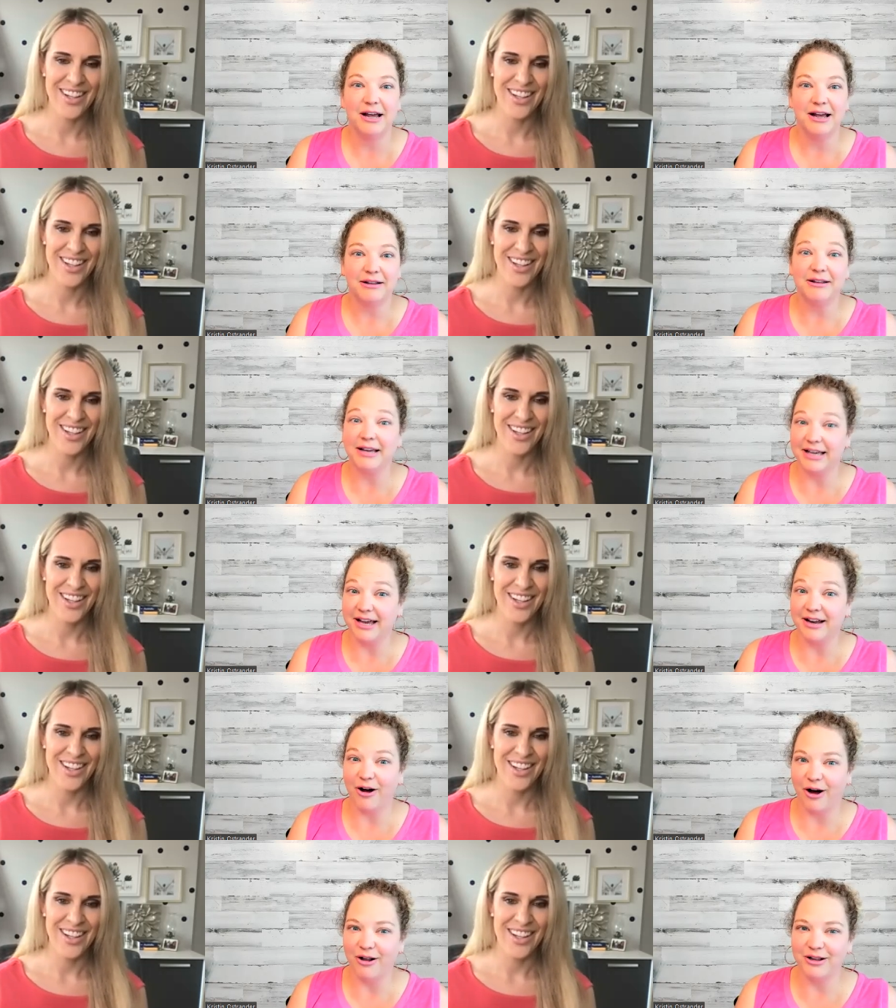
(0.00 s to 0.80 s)
Speaker 1: look at
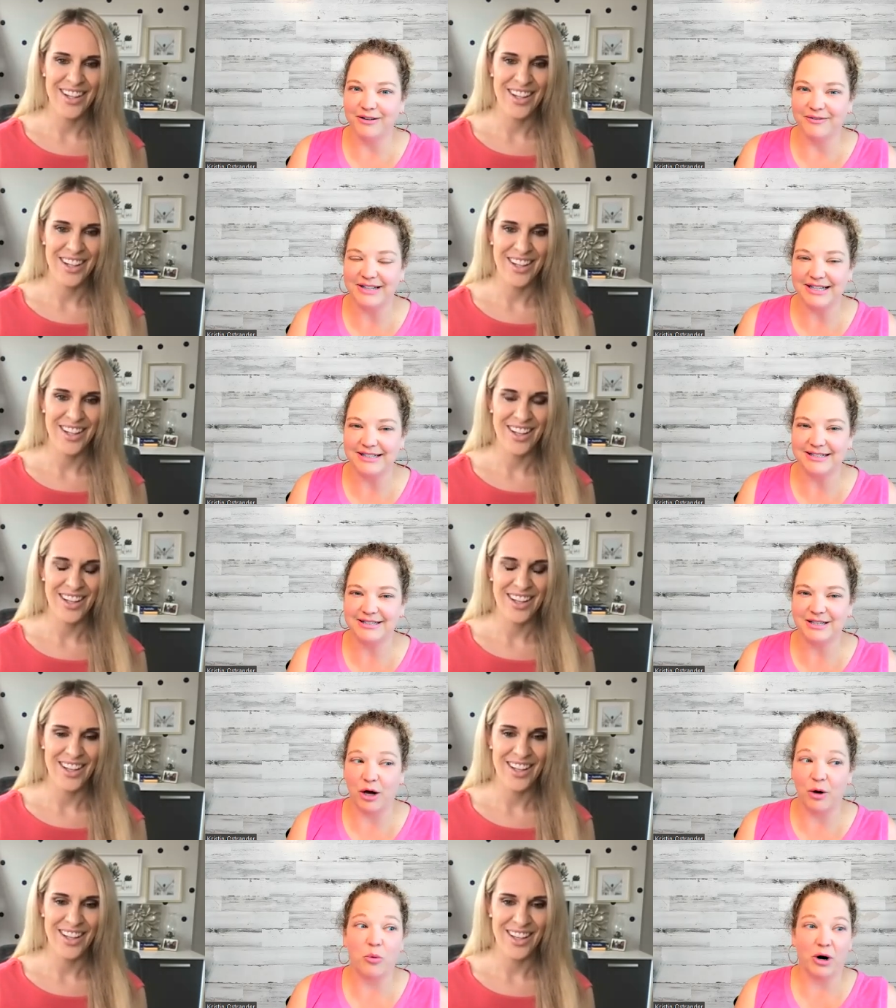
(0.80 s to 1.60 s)
all of these
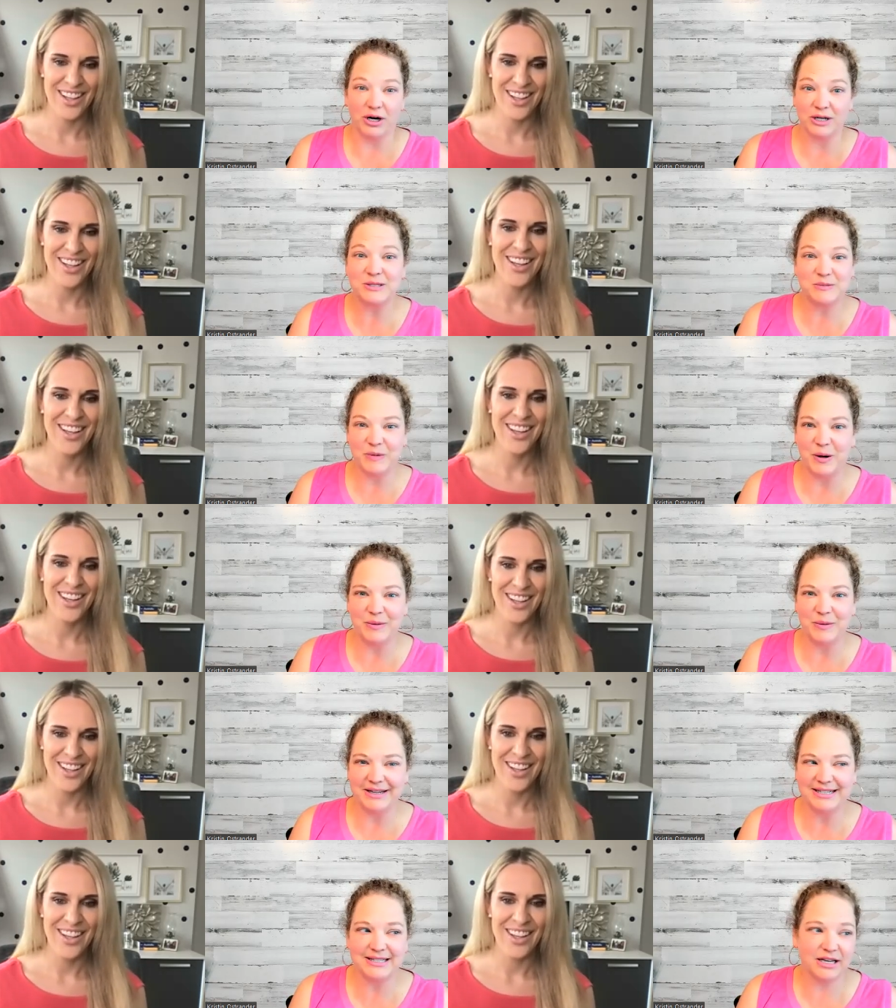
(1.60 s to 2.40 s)
worst
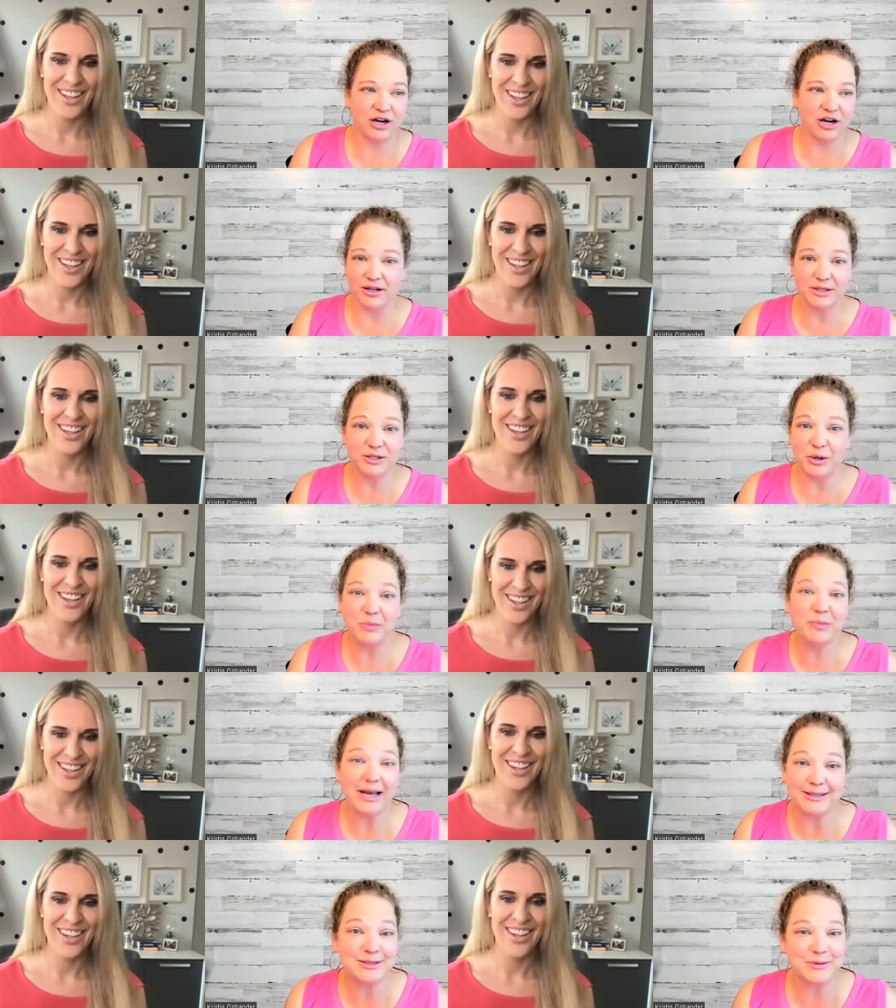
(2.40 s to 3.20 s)
moments and also
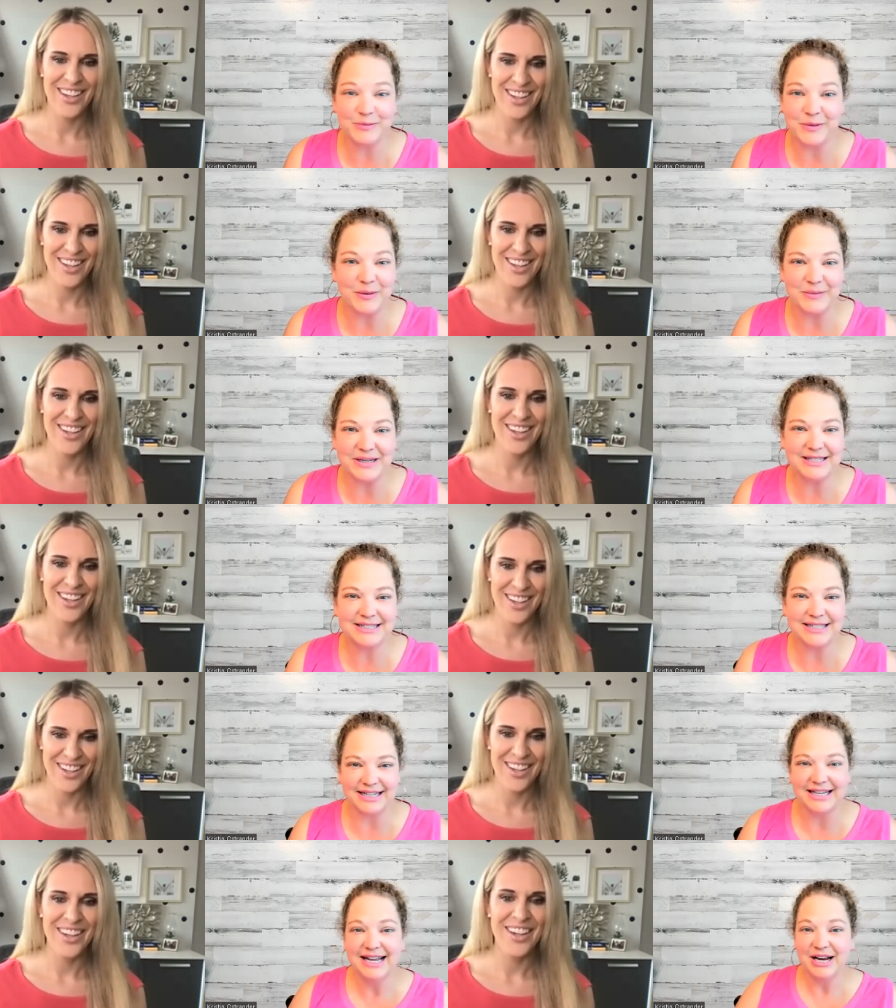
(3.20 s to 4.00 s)
best moments
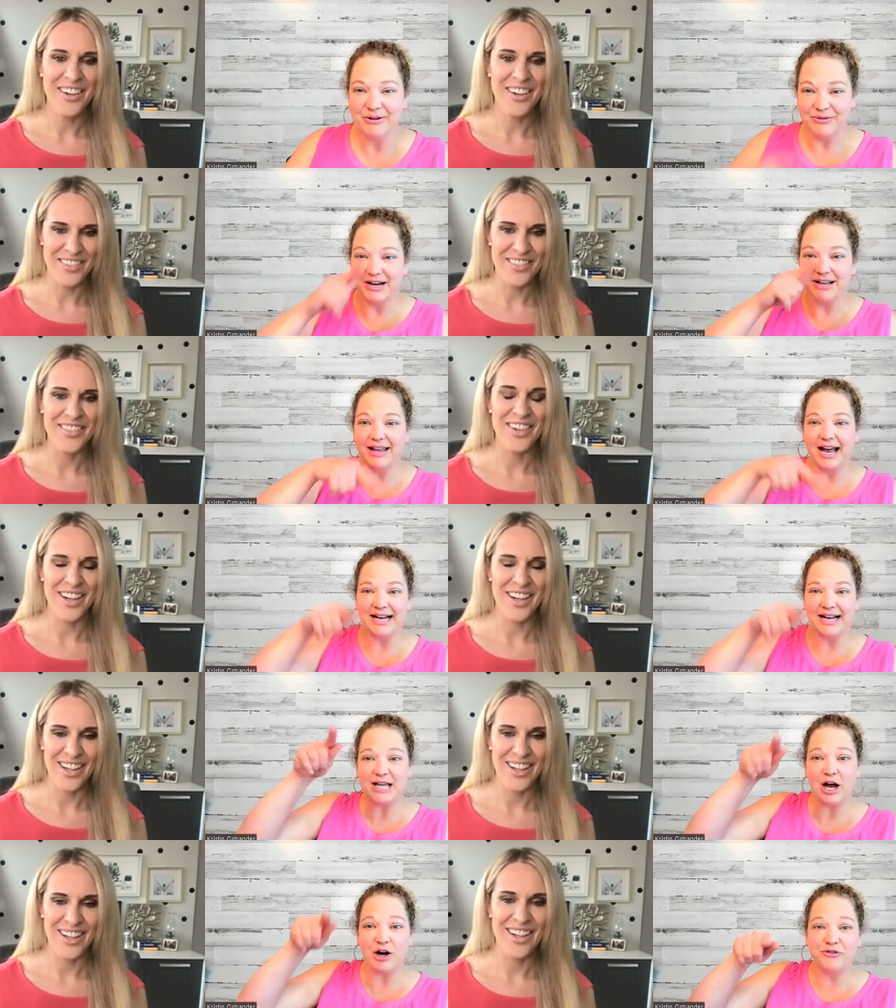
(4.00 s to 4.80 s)
and
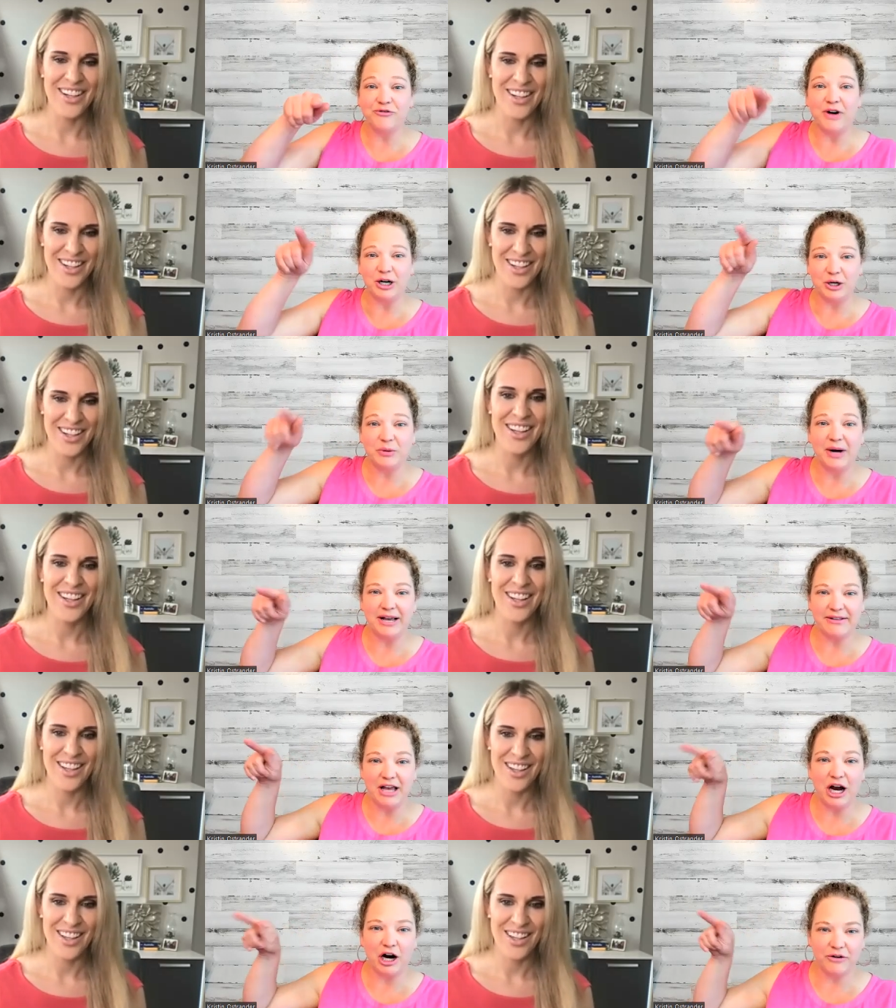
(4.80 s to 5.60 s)
realize how far away
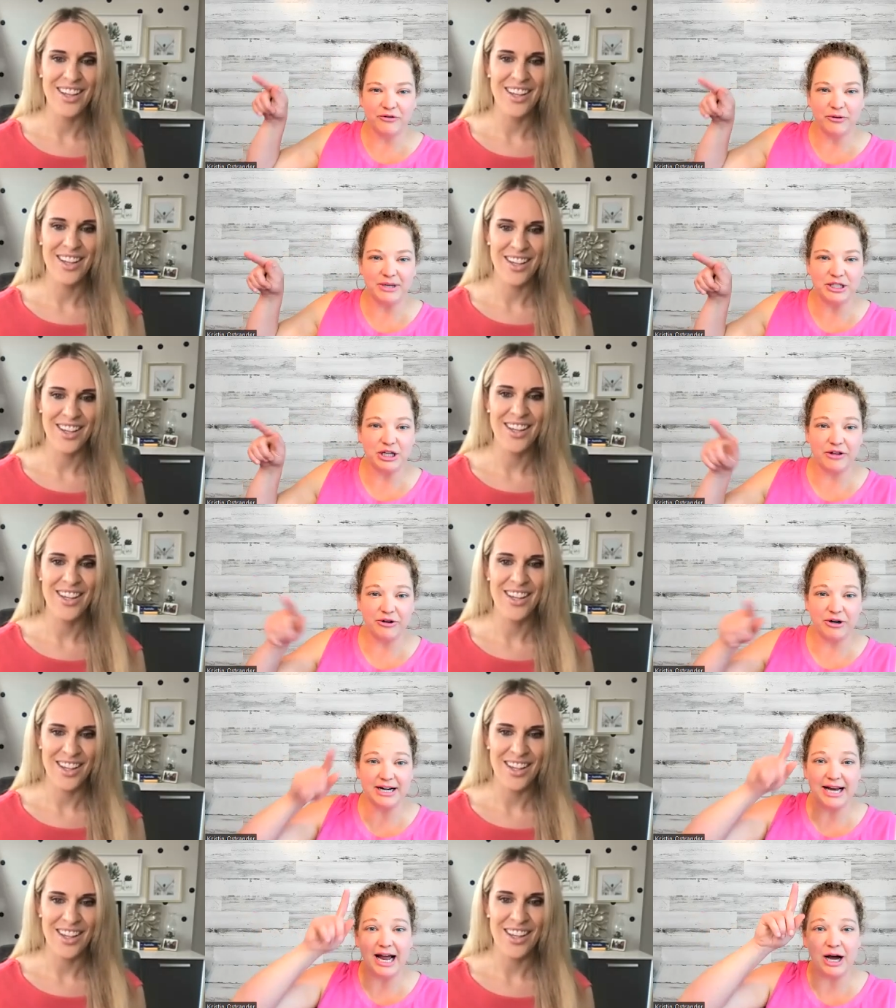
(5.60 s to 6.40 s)
they are from each other
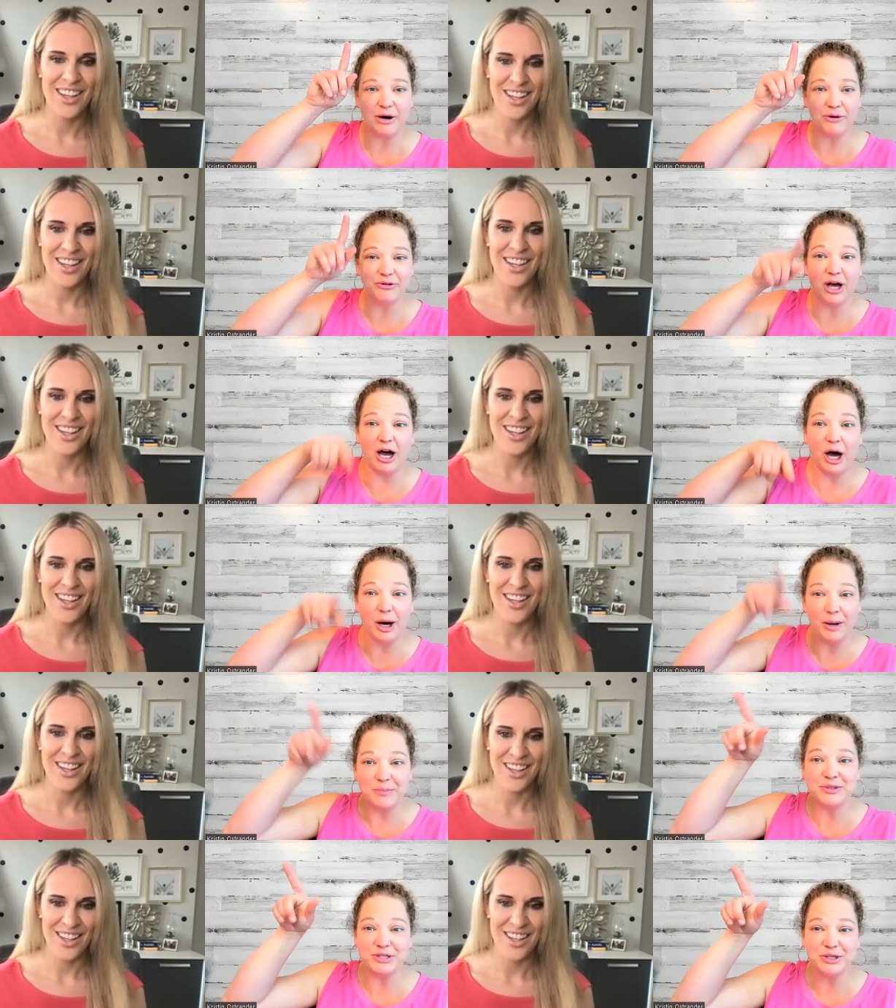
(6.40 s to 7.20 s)
and how the
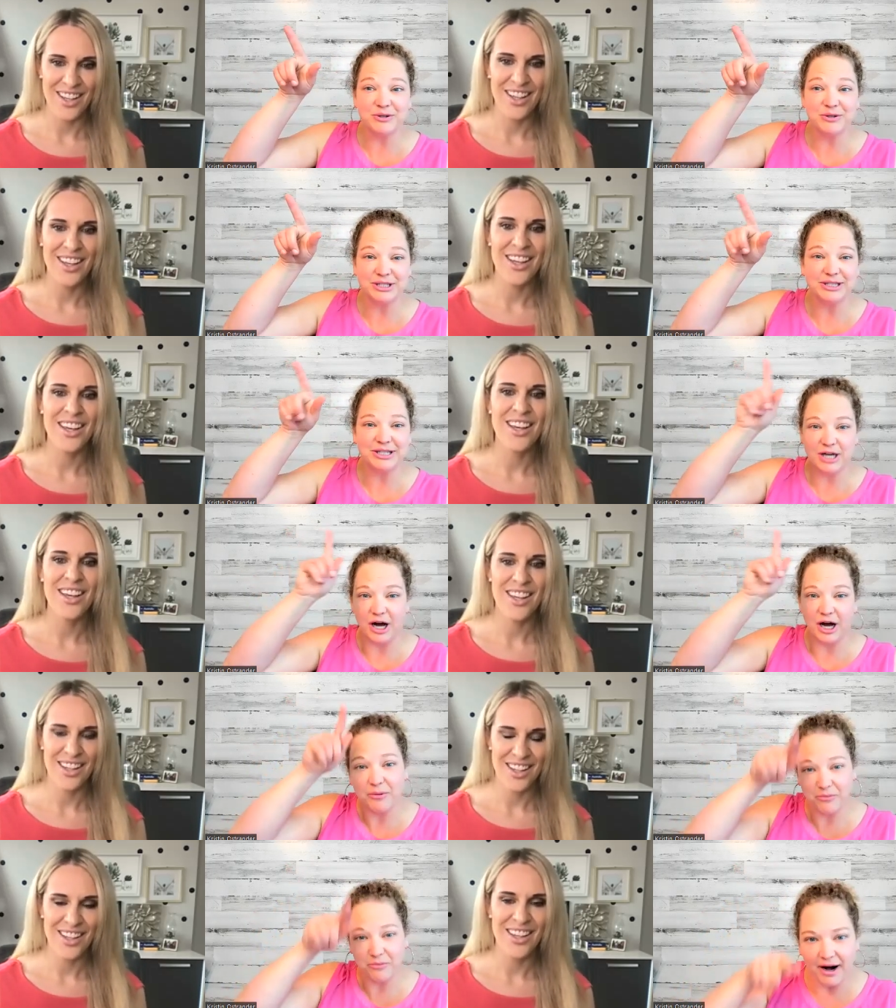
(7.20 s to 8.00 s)
ups usually
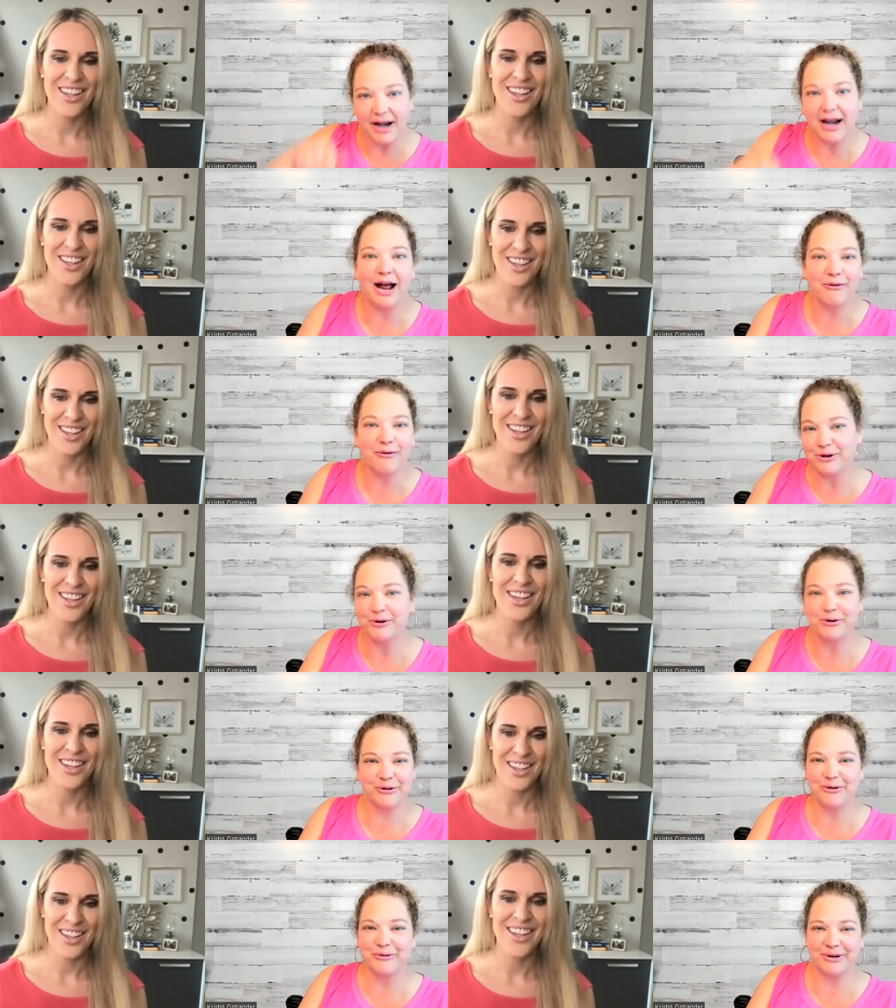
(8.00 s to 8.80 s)
come right
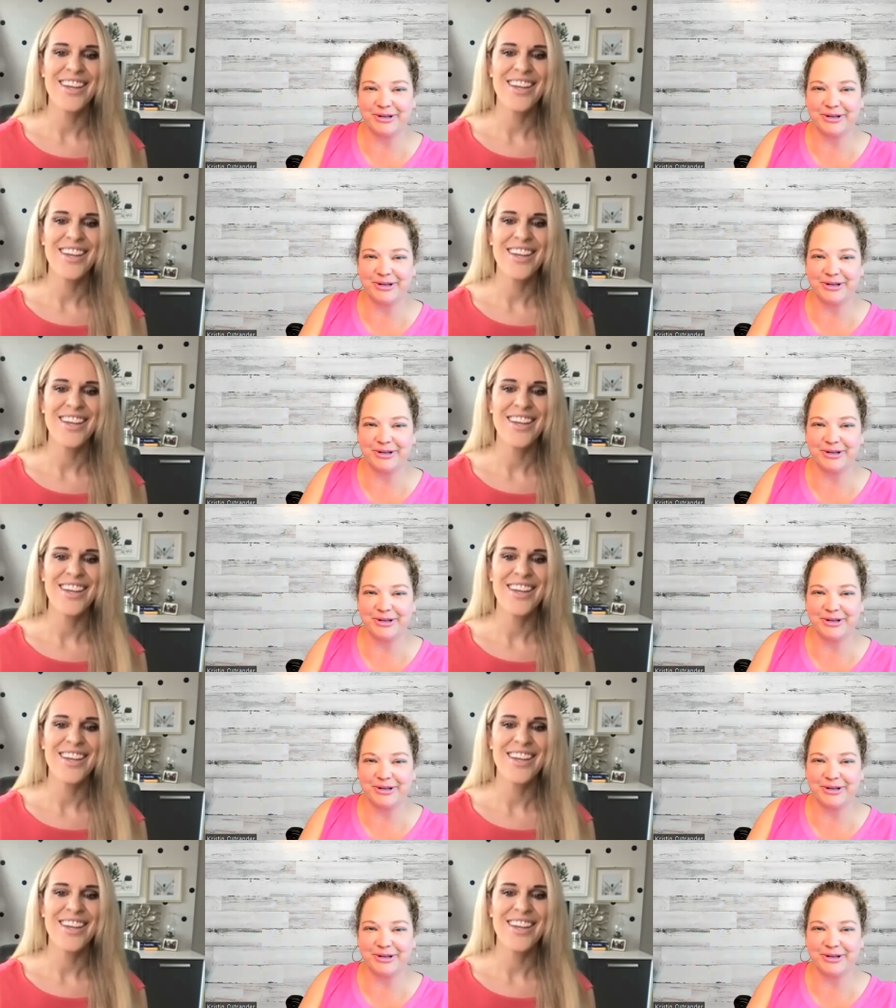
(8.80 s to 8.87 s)
after the